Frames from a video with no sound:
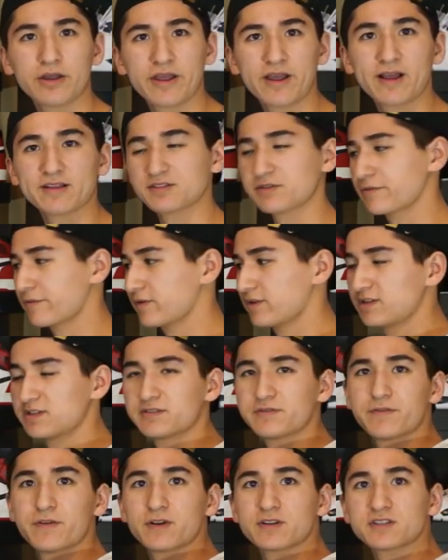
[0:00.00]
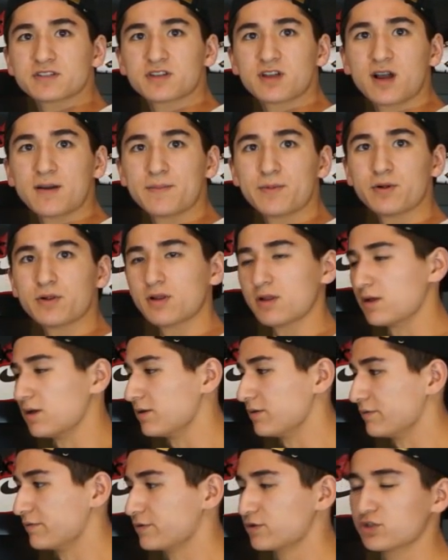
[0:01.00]
Okay guys, so for these first couple
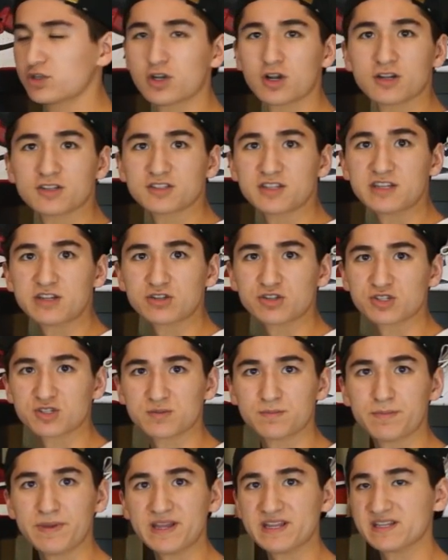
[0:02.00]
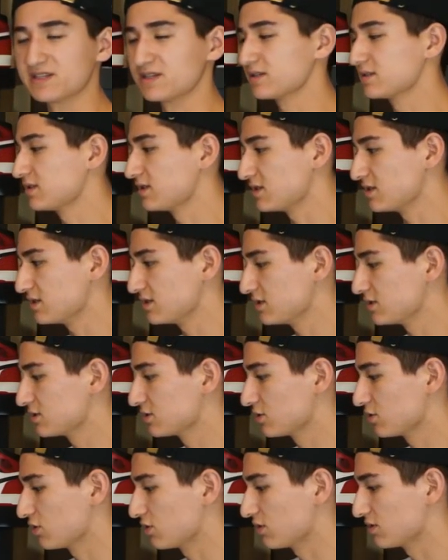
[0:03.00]
of shirts, these are just basic tees,
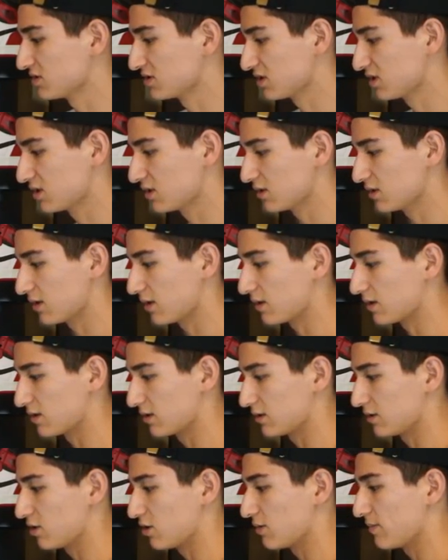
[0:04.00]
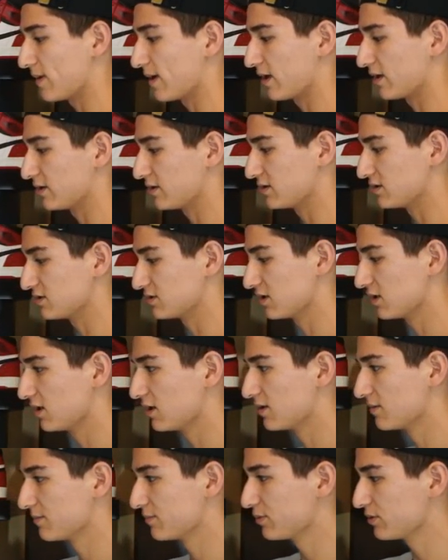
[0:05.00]
so I'm gonna go buy these
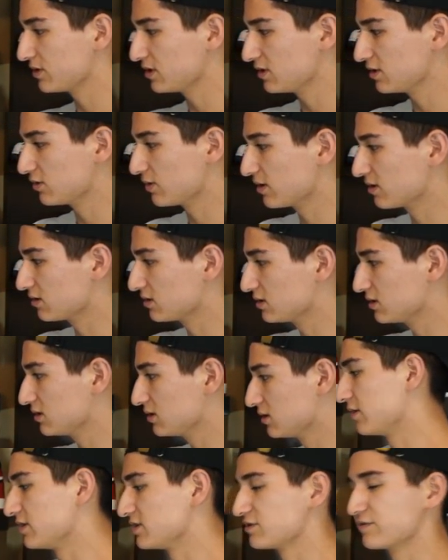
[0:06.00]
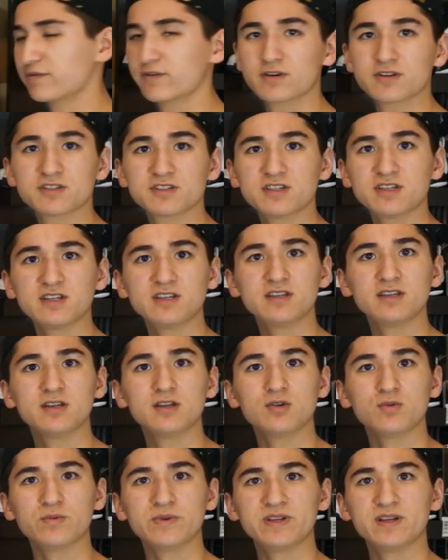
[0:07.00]
pretty quickly. This first tee,
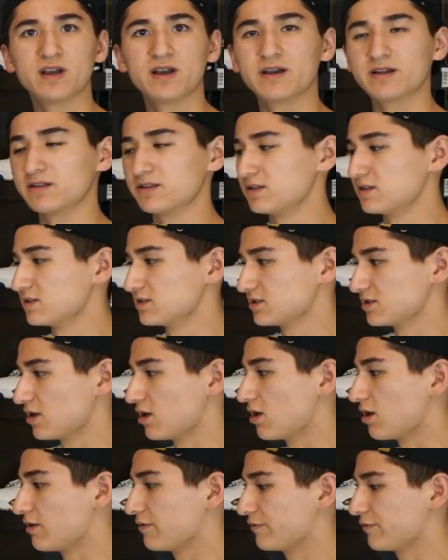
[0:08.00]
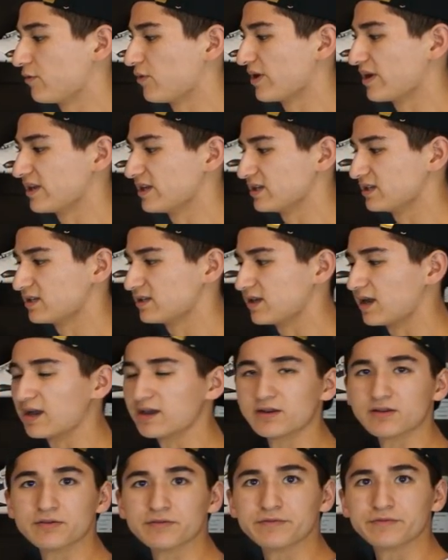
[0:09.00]
we got this off-white
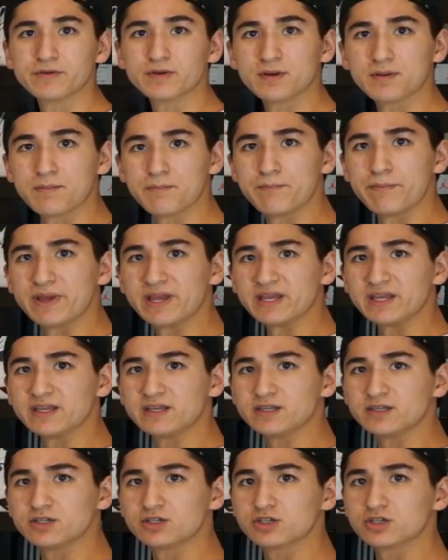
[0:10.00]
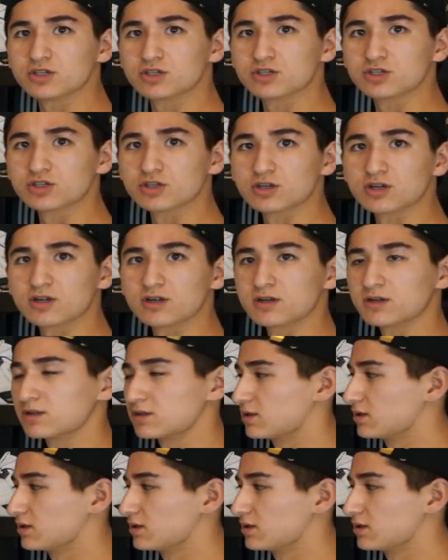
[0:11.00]
kind of beige shirt,